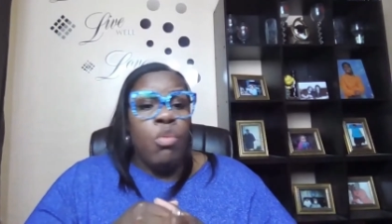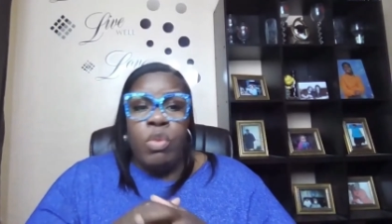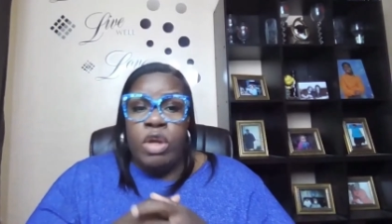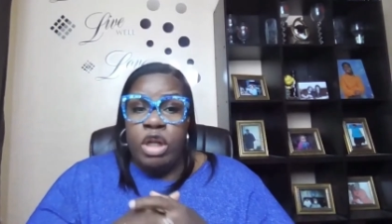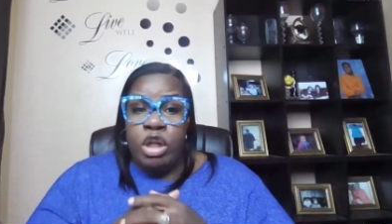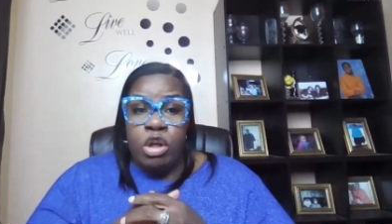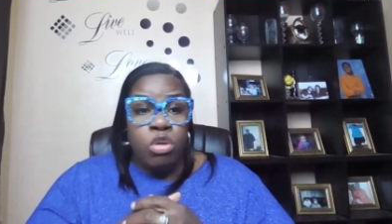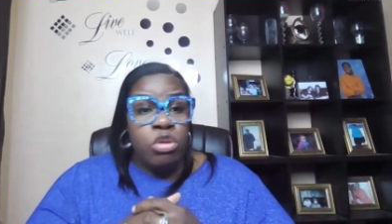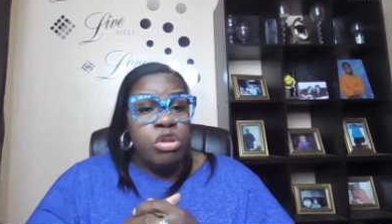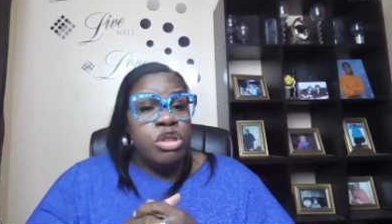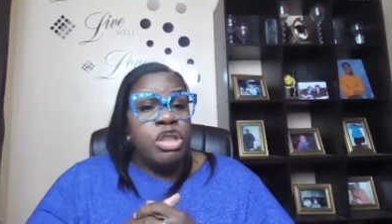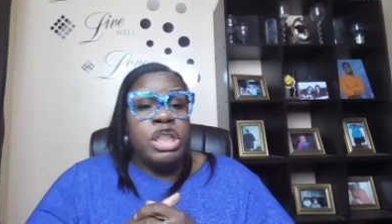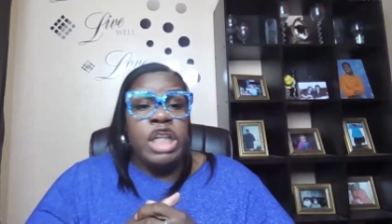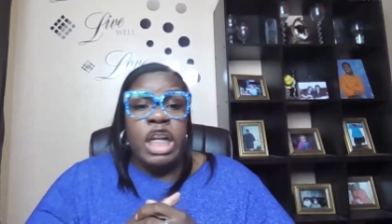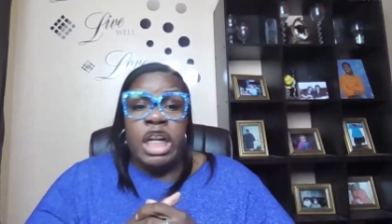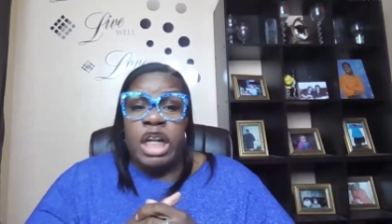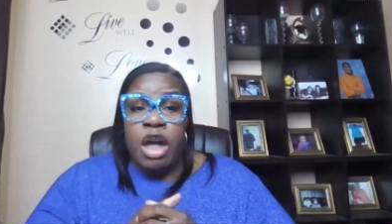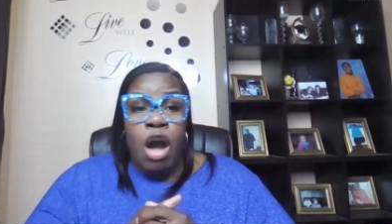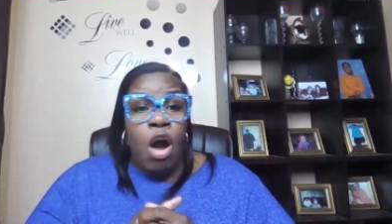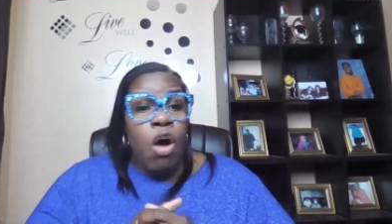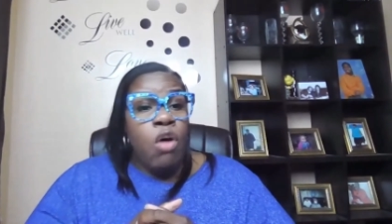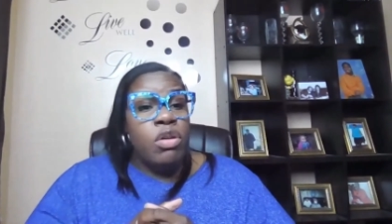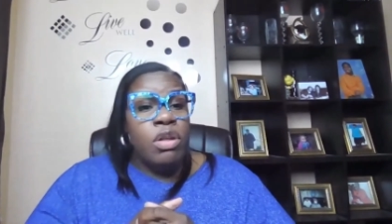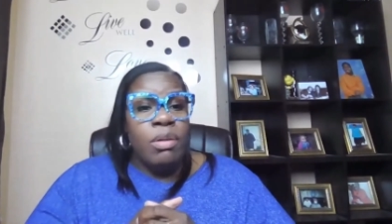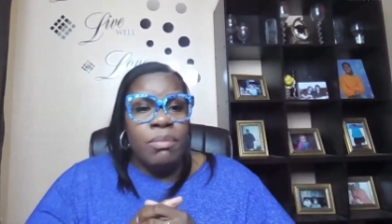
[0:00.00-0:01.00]
We Gucci and
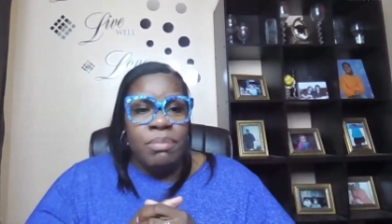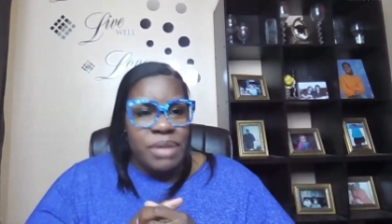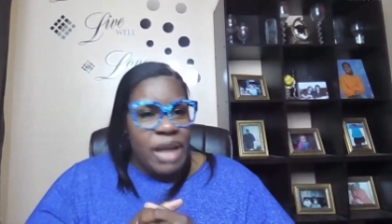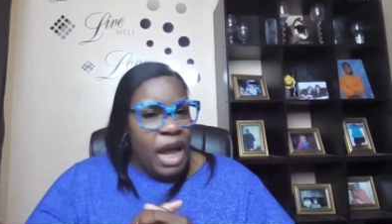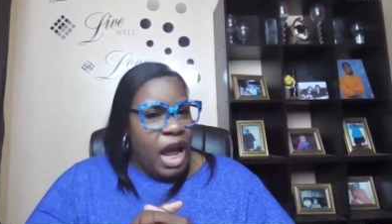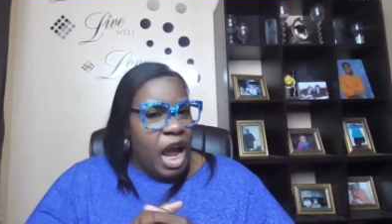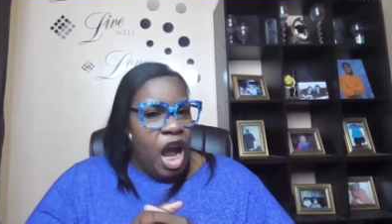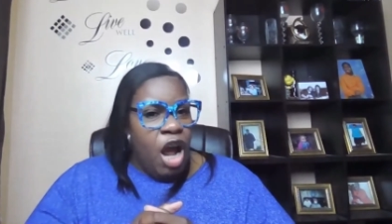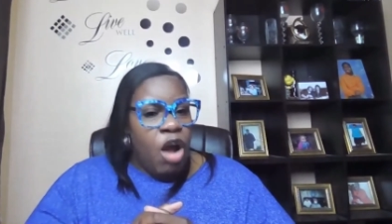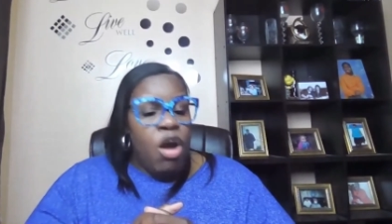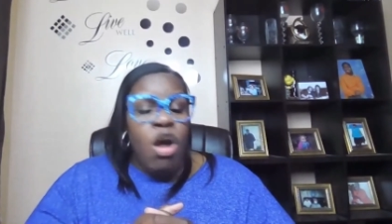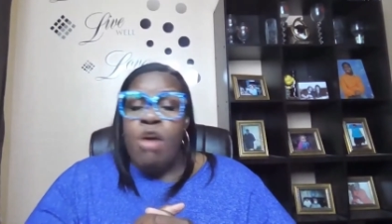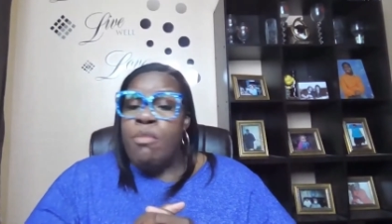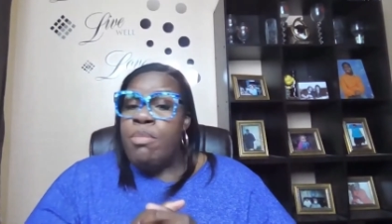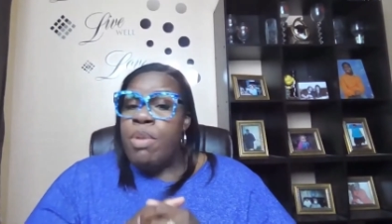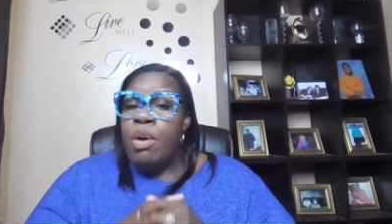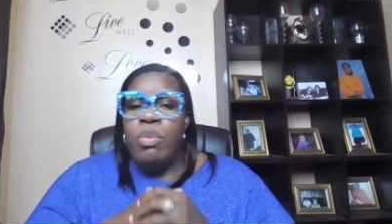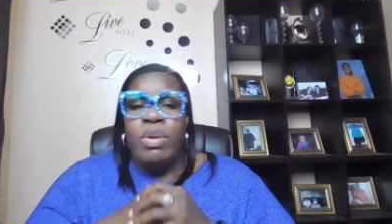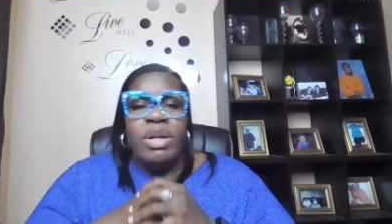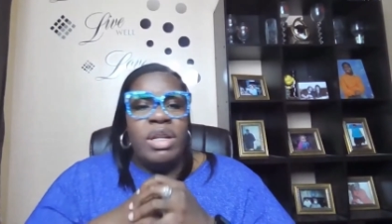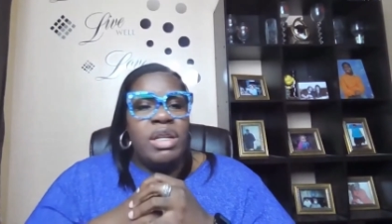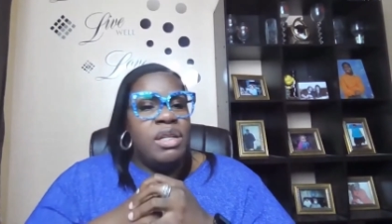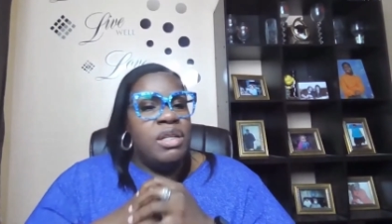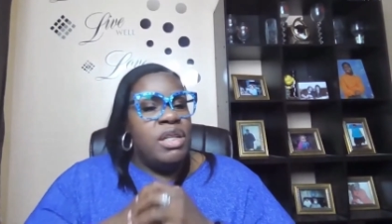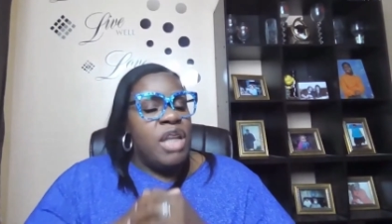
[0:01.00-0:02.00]
gold them down, but
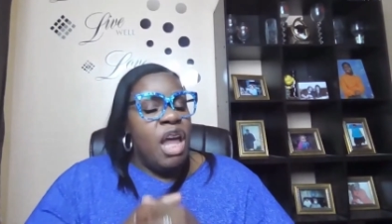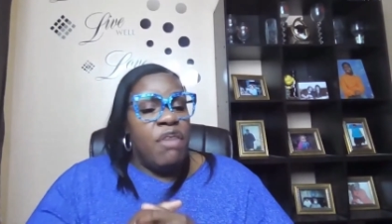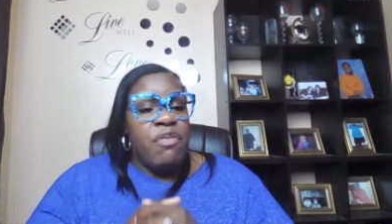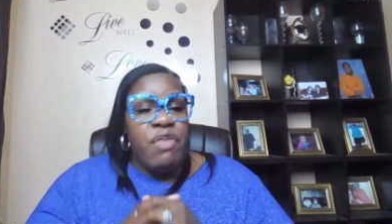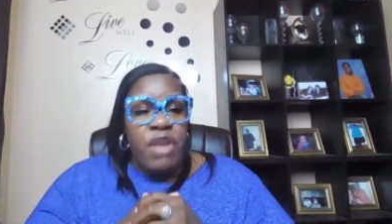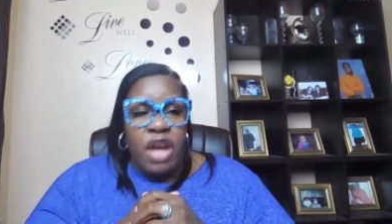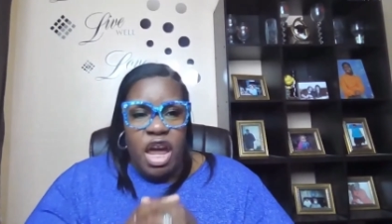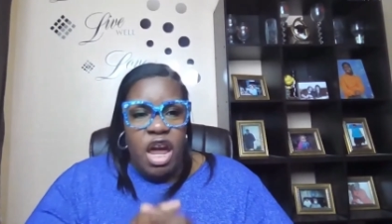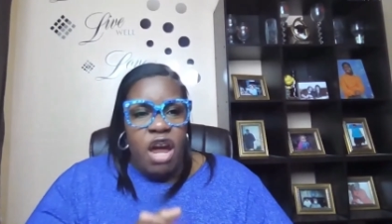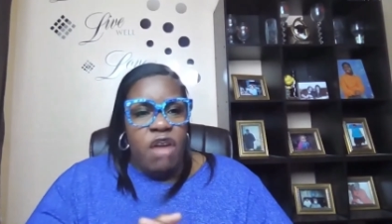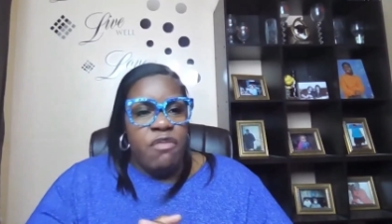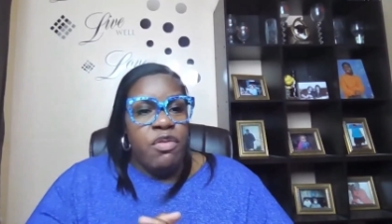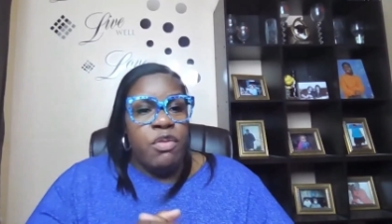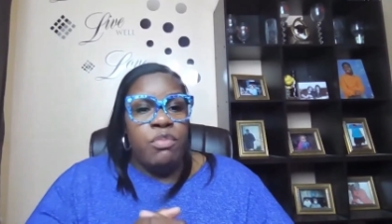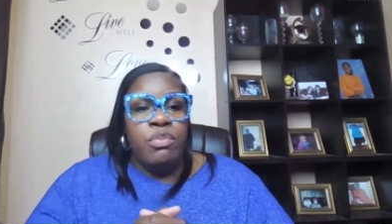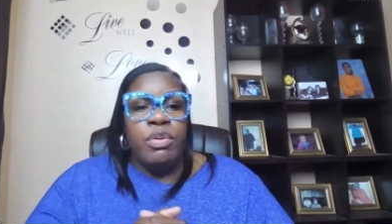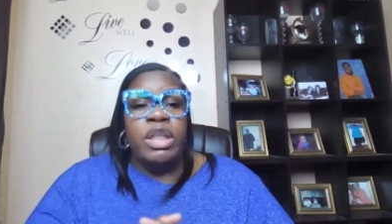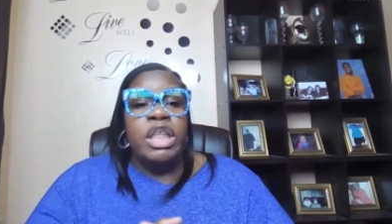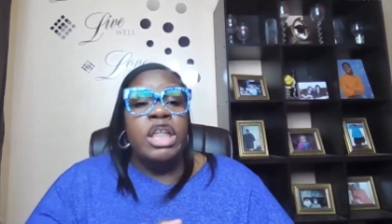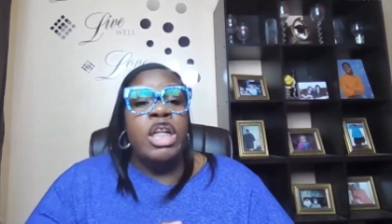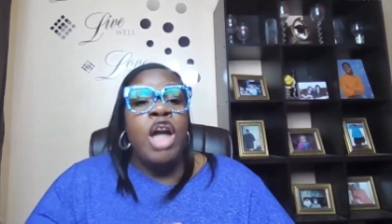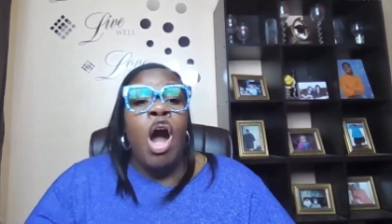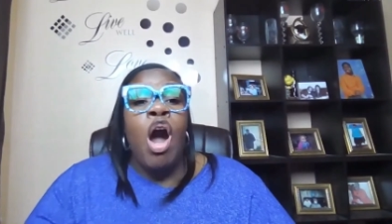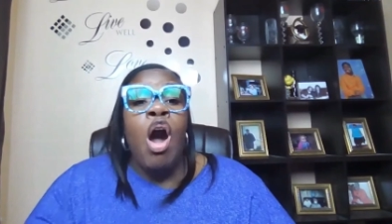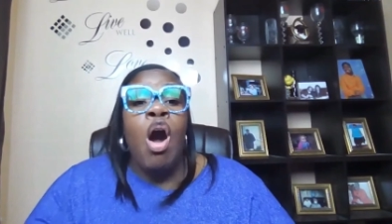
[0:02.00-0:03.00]
we never ever
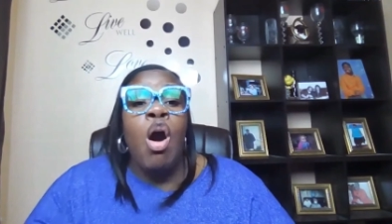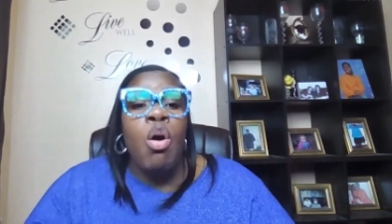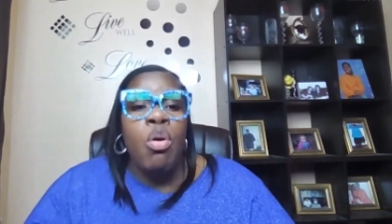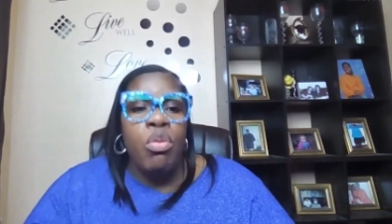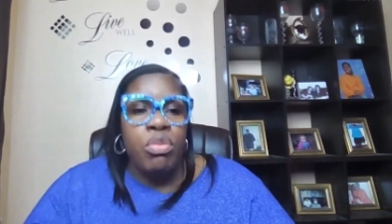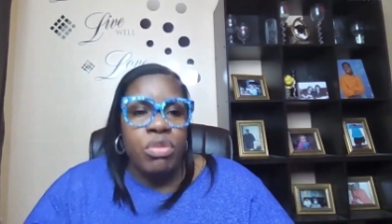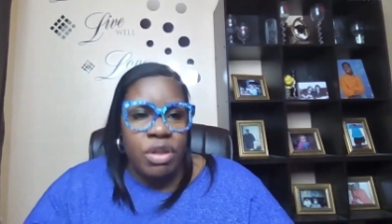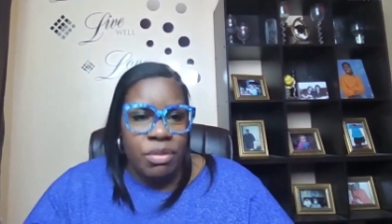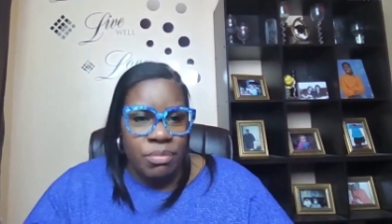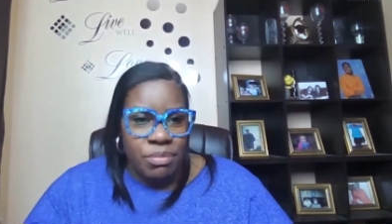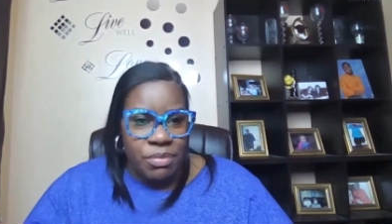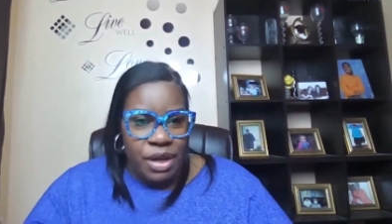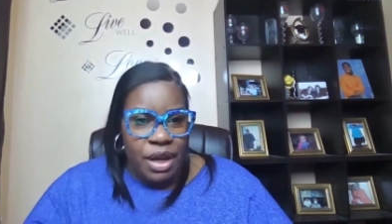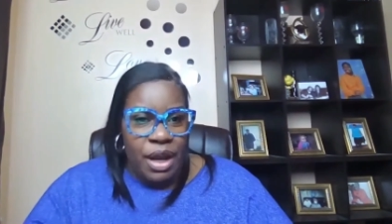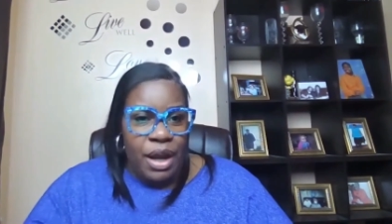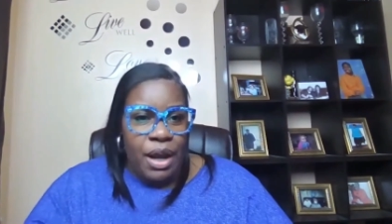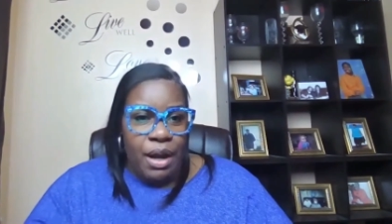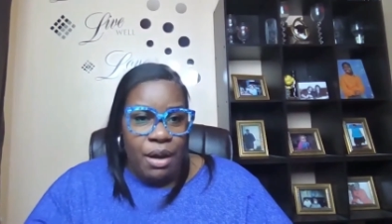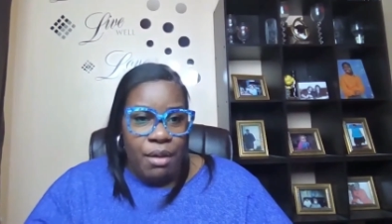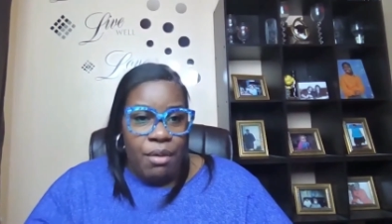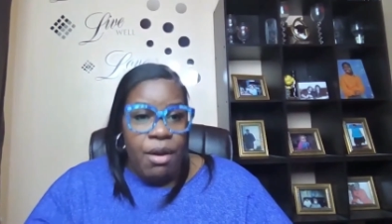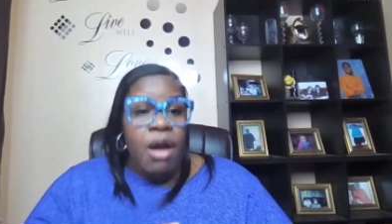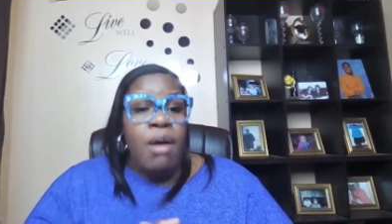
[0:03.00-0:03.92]
really hold them down